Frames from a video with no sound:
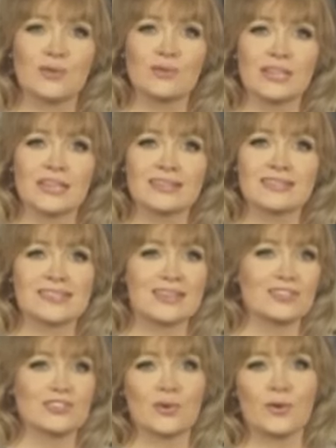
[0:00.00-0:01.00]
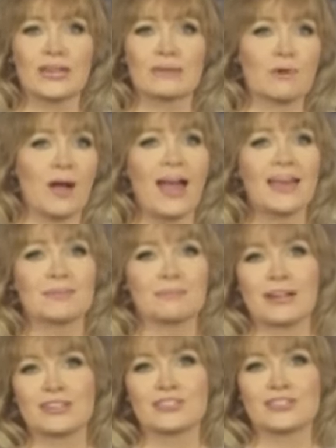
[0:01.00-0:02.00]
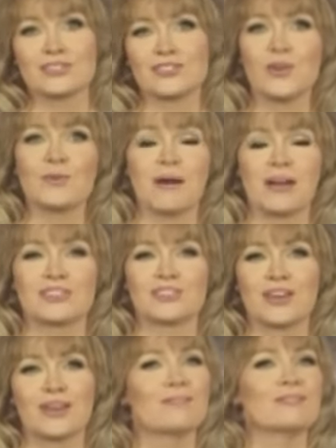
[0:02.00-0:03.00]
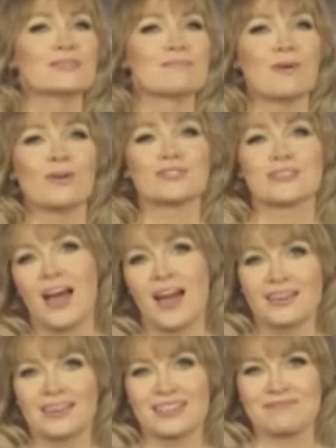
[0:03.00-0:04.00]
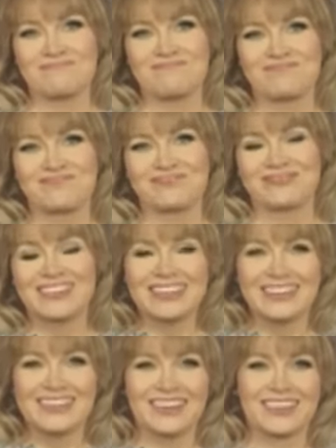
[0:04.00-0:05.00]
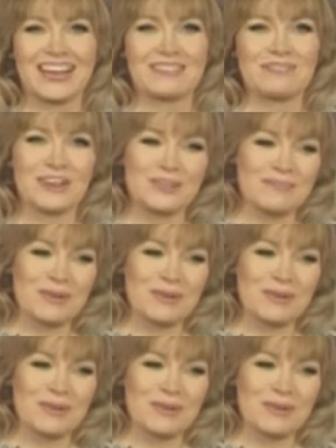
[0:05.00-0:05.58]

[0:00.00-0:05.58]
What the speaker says: audience enjoying Pride and Prejudice so much was most heartening." Okay, from